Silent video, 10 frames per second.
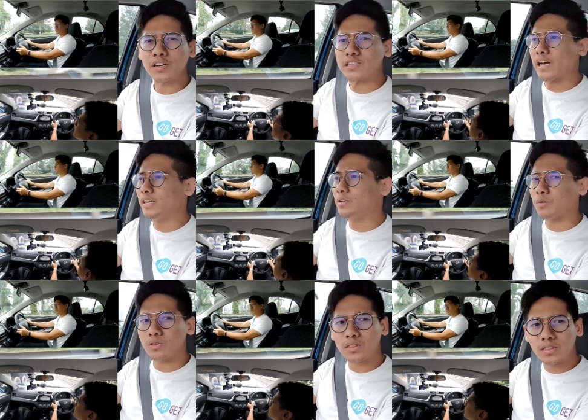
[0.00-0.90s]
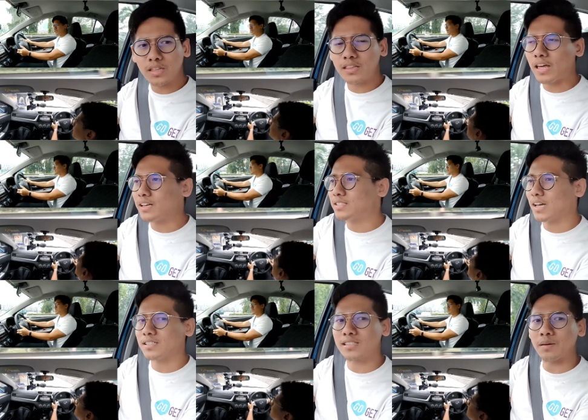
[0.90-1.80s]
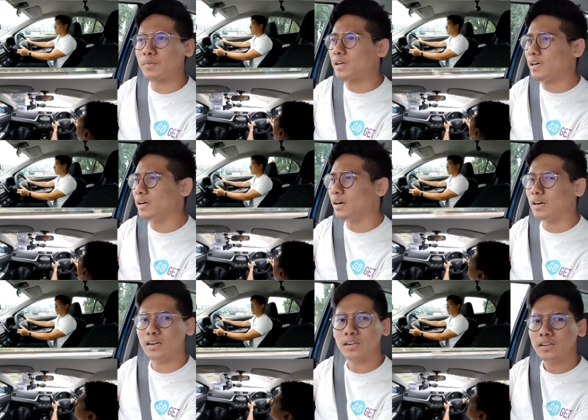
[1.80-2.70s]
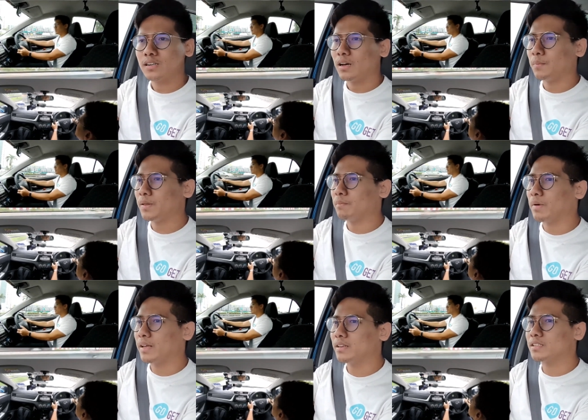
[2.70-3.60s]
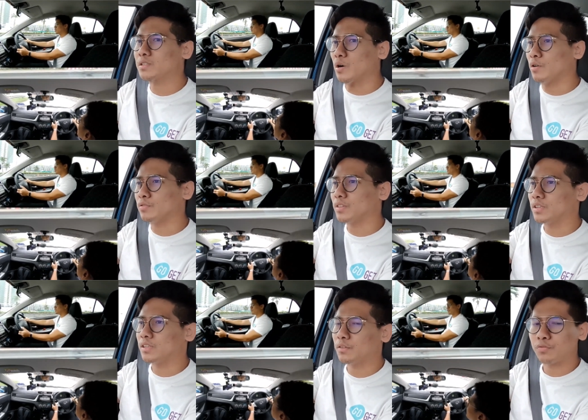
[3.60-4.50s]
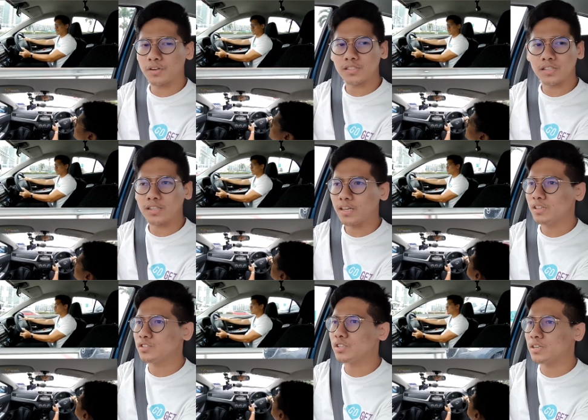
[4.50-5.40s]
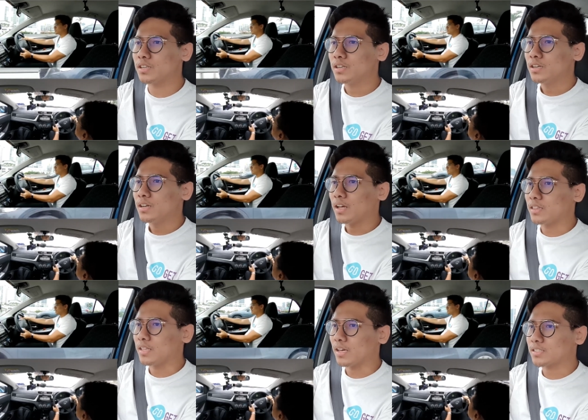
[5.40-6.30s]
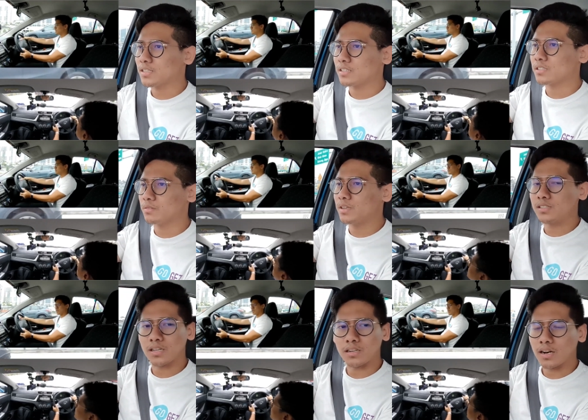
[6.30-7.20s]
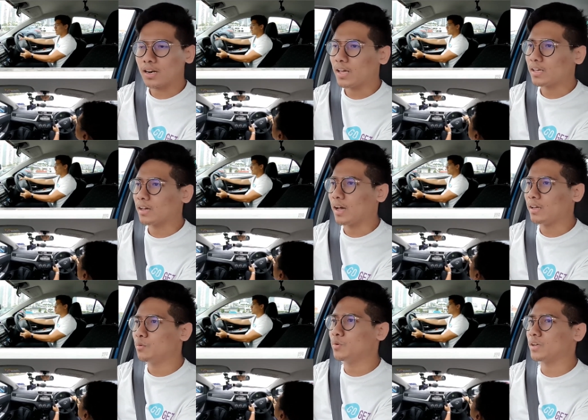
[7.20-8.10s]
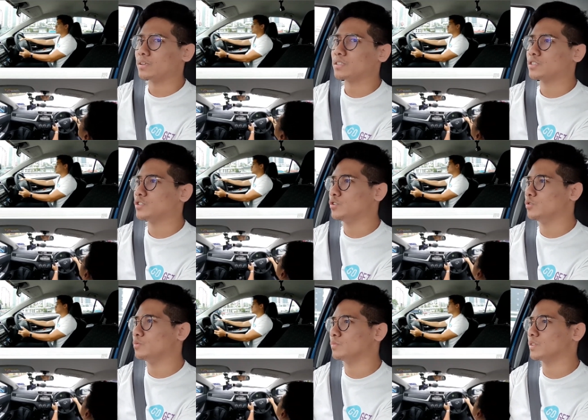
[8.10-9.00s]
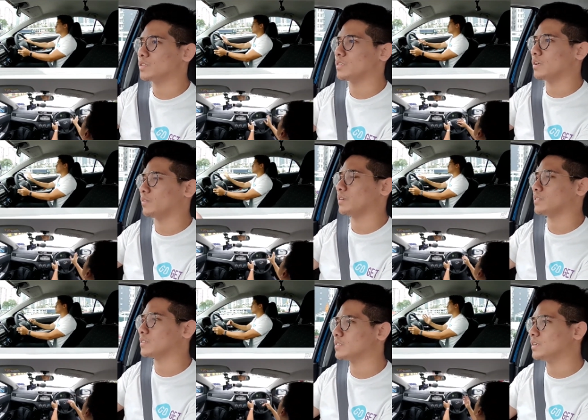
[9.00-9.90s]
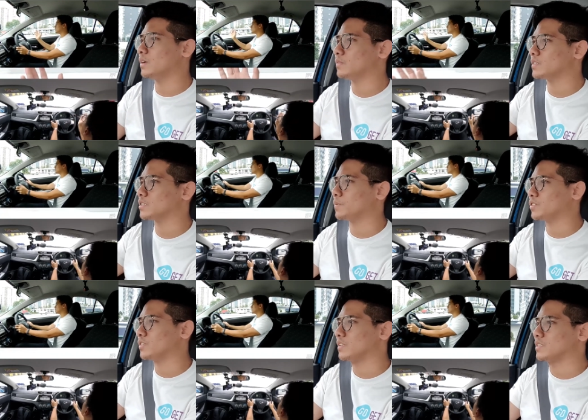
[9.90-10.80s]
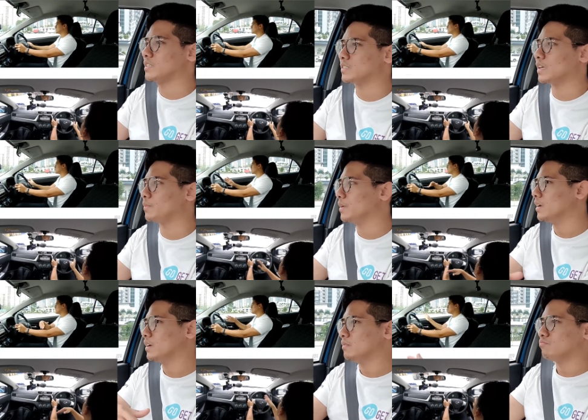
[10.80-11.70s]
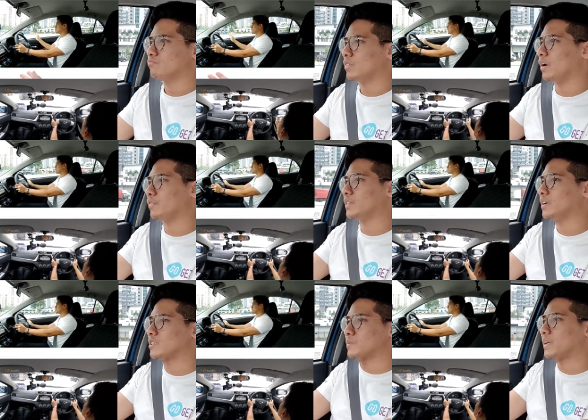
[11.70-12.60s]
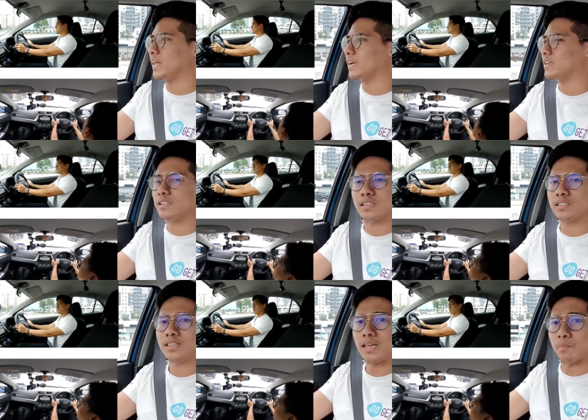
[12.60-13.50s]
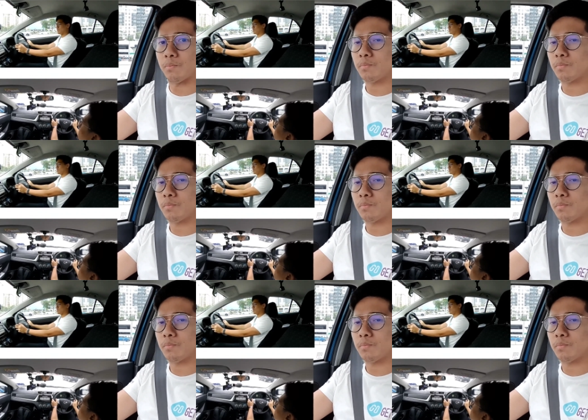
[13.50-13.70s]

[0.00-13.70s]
as I know, they're the exact same car. I mean, minus of the difference in the engine and the accessories and the like, I would assume the steering is the same, and suspension is the same, everything else mechanically is the same.